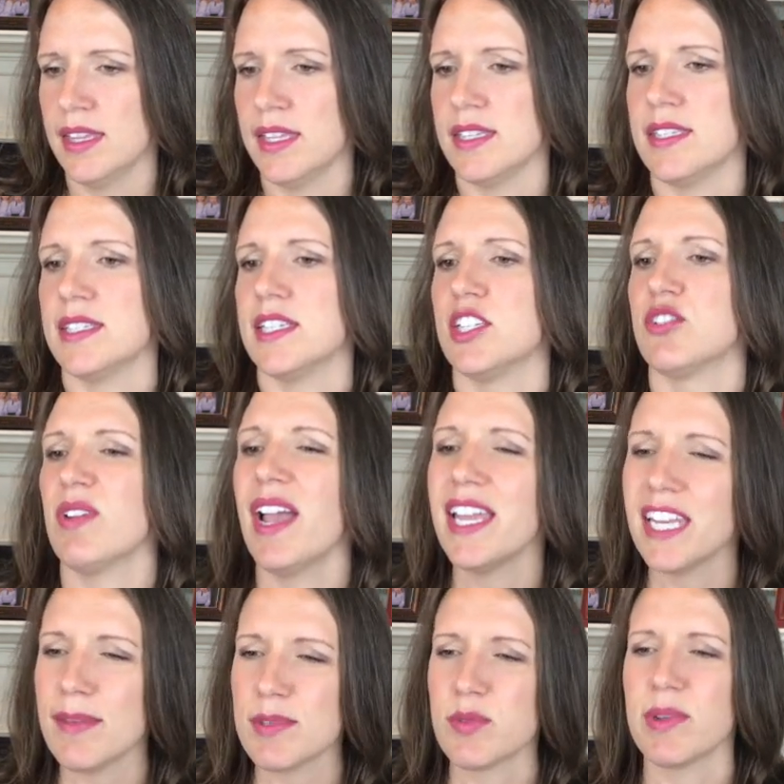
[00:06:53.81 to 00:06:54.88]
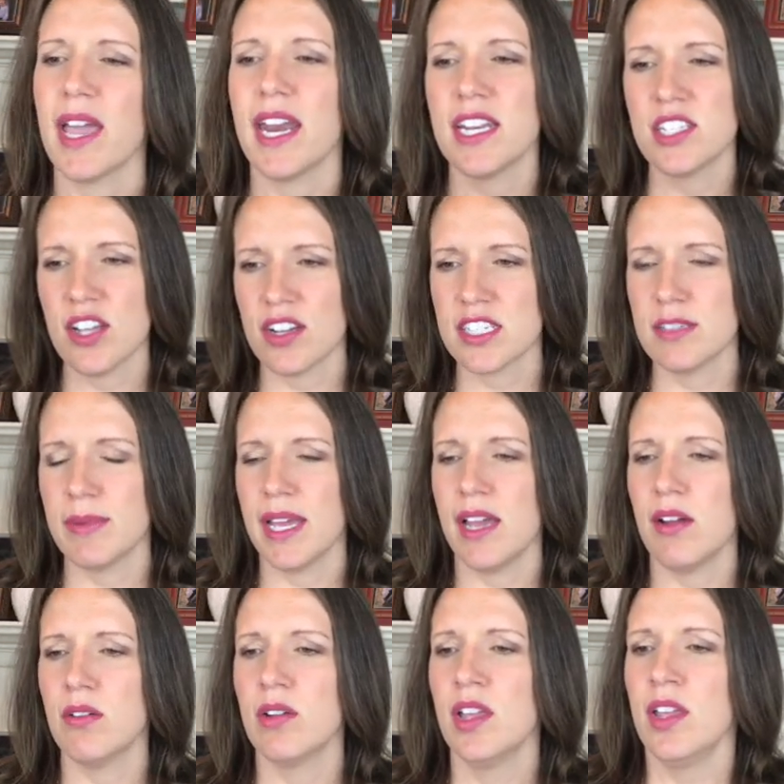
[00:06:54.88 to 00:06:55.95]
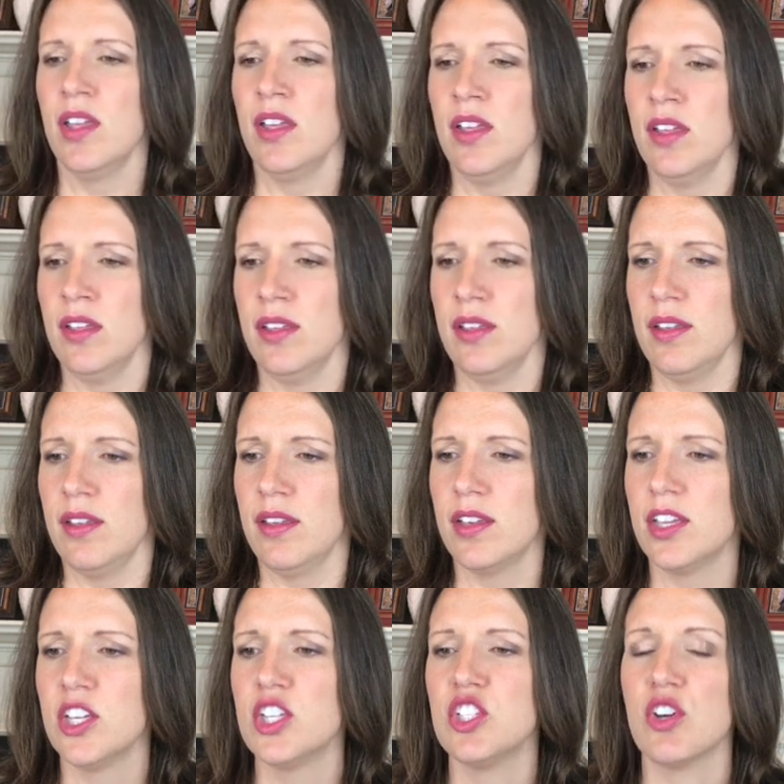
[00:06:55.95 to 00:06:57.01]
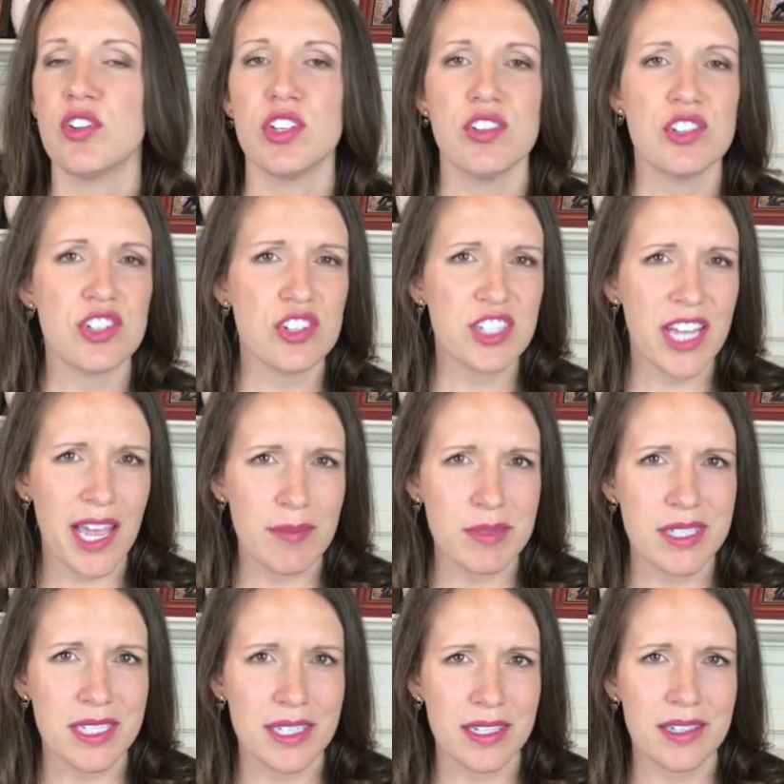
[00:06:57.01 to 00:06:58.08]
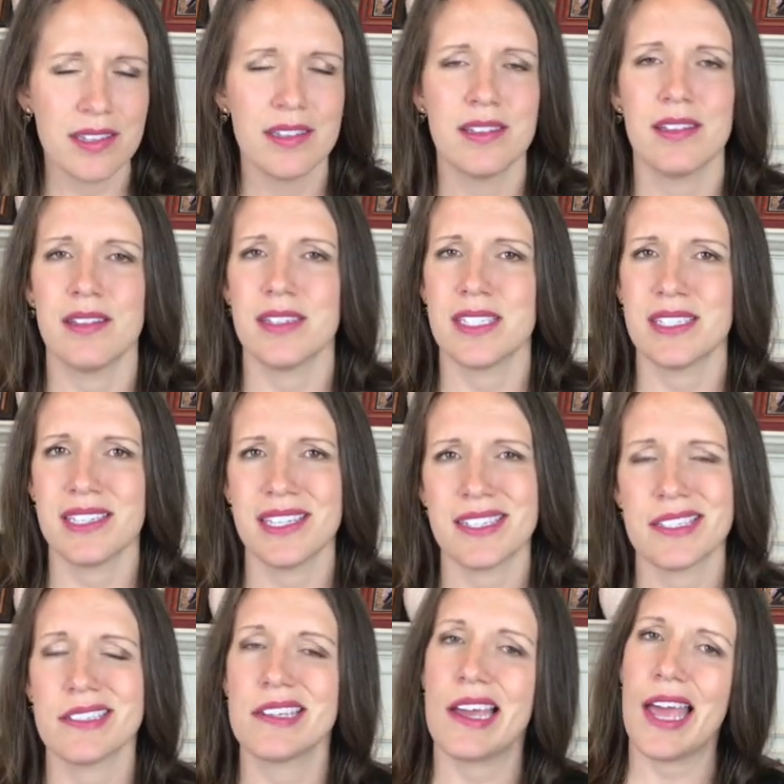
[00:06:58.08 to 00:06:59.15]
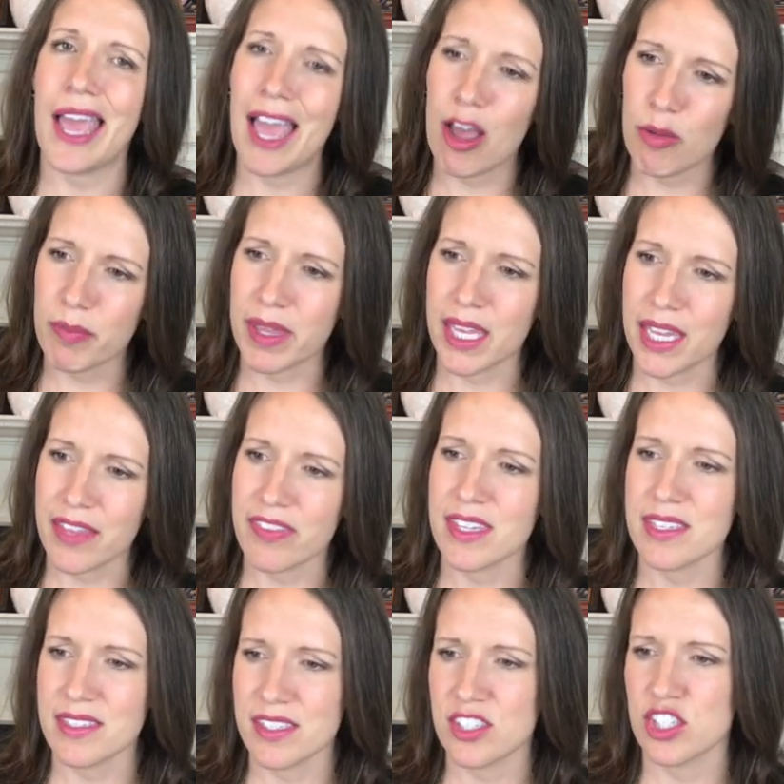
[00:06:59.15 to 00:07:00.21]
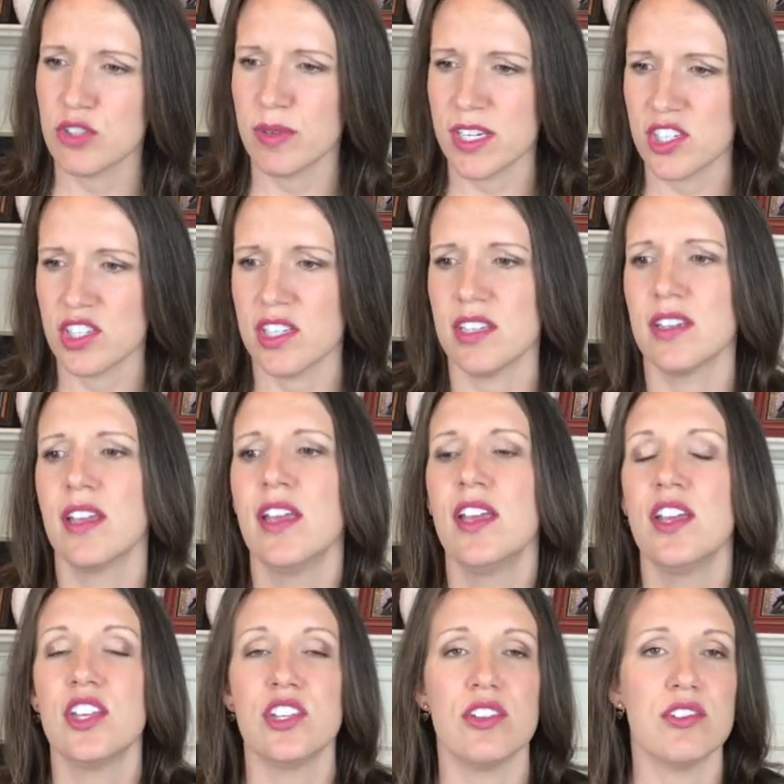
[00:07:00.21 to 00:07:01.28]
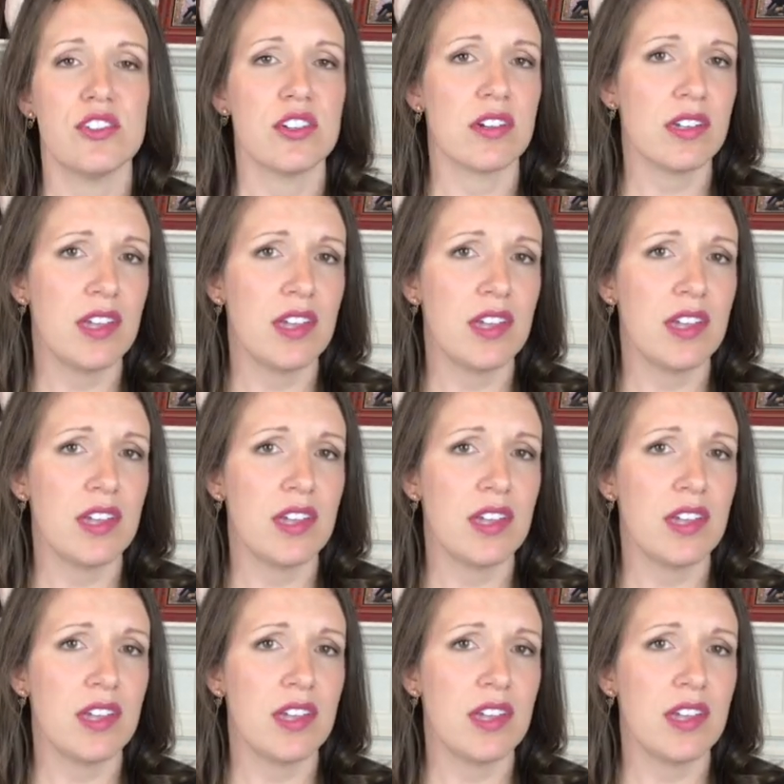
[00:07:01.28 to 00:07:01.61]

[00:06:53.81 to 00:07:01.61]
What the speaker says: Let's see, dry lips, we kind of talked about. Don't use your chapstick. It's not helping in this situation. Use your